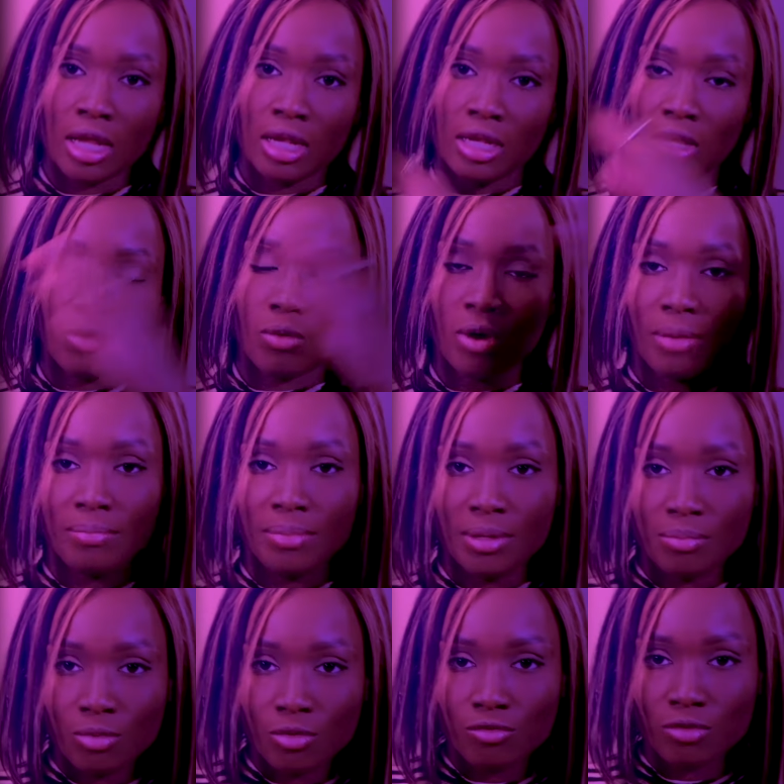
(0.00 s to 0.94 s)
There were
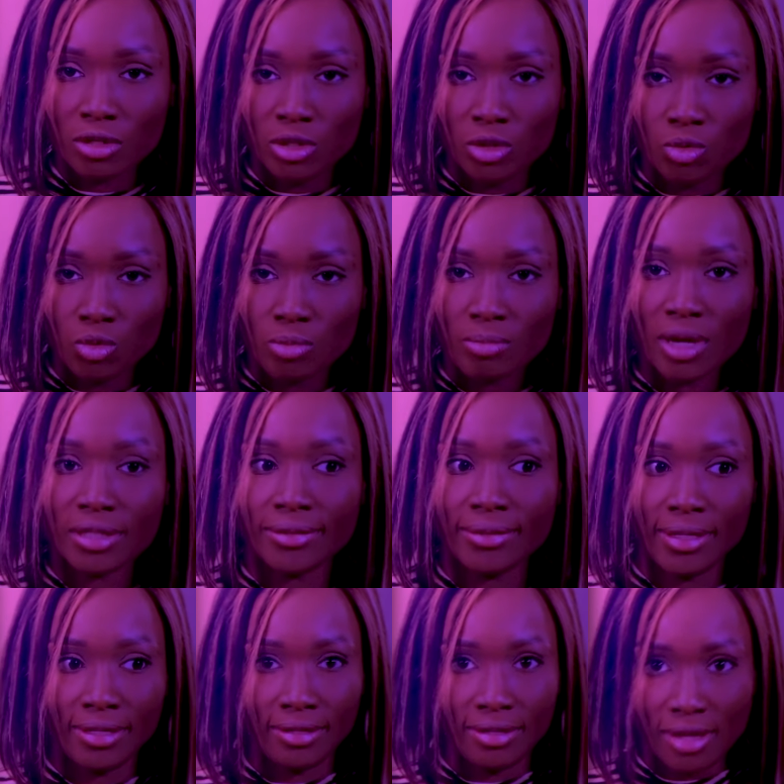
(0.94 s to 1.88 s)
people for the woman
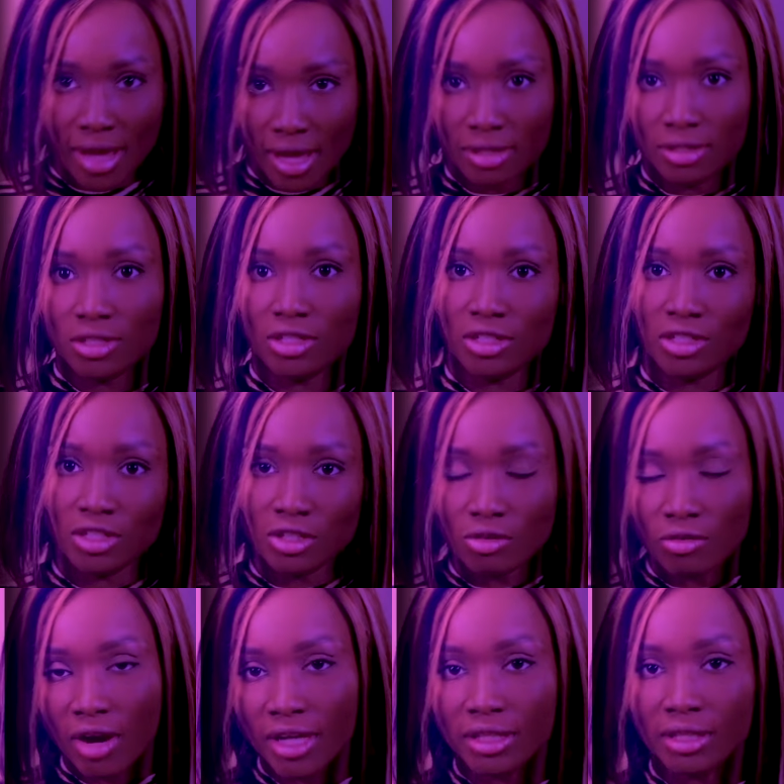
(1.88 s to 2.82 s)
saying, yes, she did
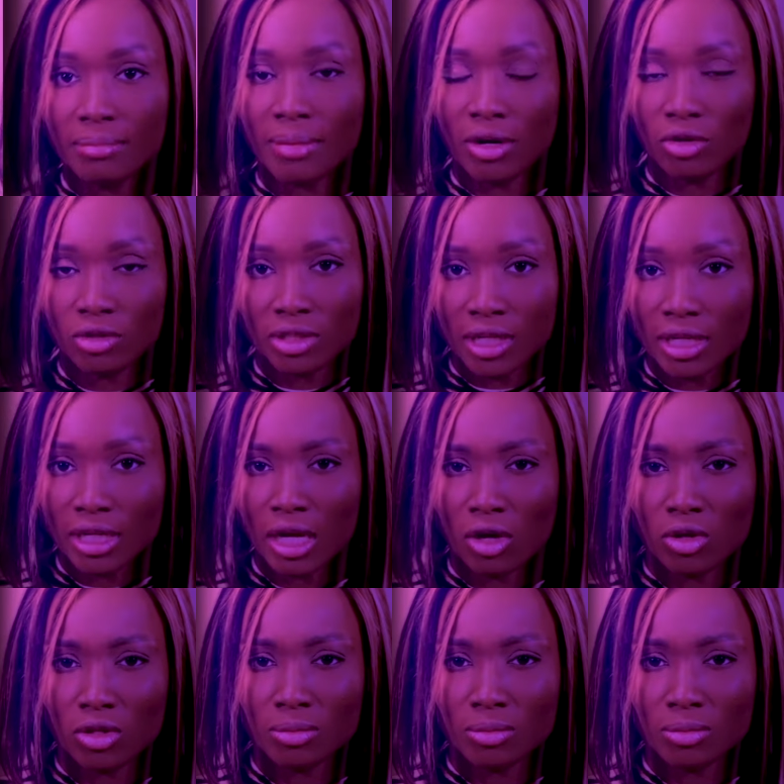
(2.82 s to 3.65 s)
the right thing by not telling her